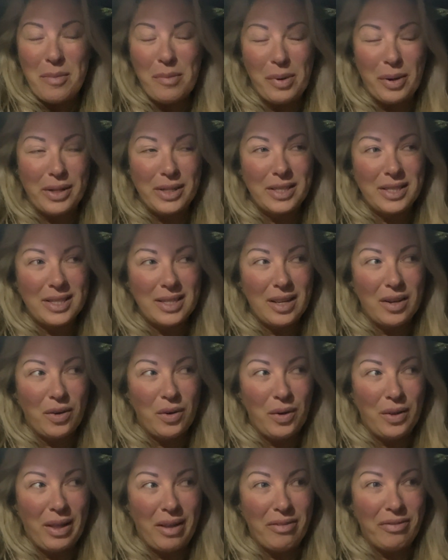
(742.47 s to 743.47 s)
but
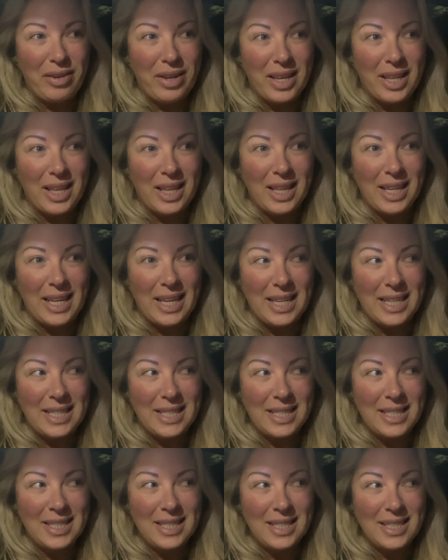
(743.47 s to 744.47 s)
all I feel
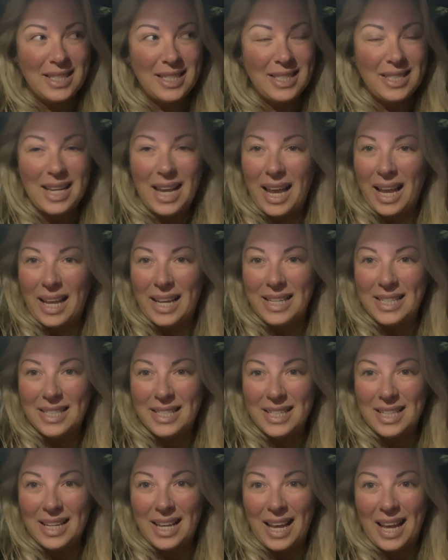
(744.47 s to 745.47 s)
is tired
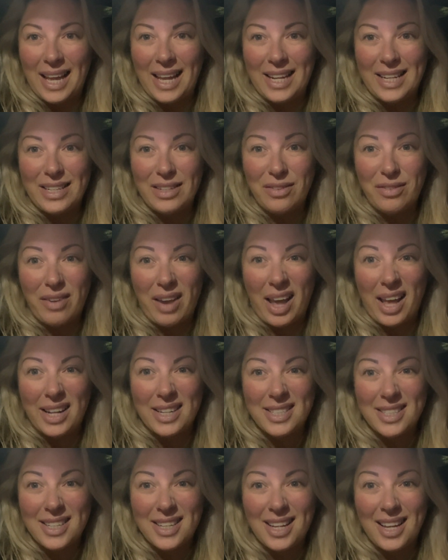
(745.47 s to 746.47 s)
and
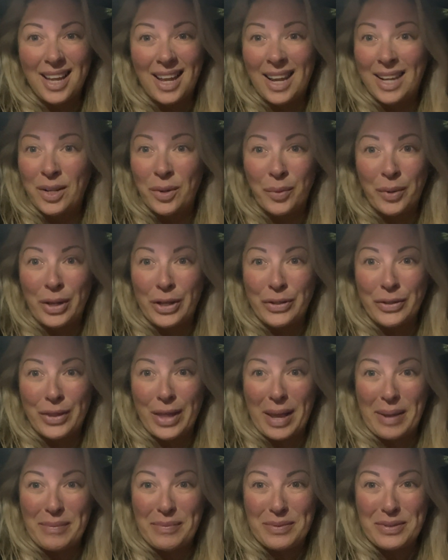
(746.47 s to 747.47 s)
fat and I don't want to do
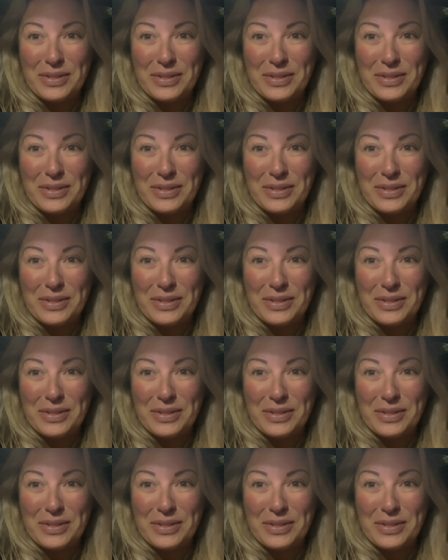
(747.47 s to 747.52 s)
that.